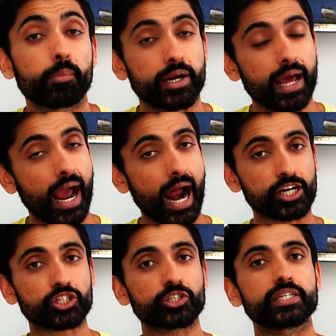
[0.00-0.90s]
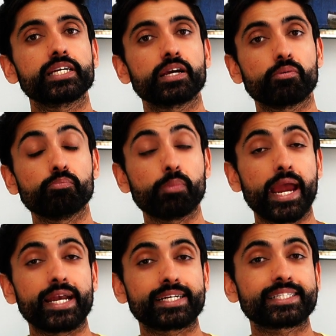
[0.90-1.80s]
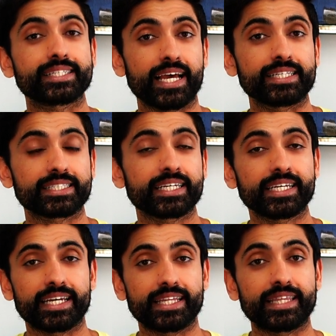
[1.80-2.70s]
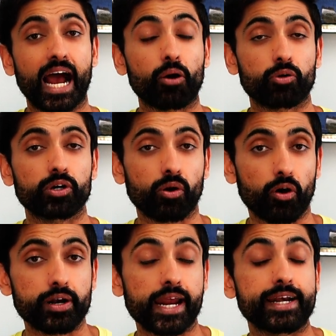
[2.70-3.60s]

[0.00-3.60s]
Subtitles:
but it actually makes sense in that regard.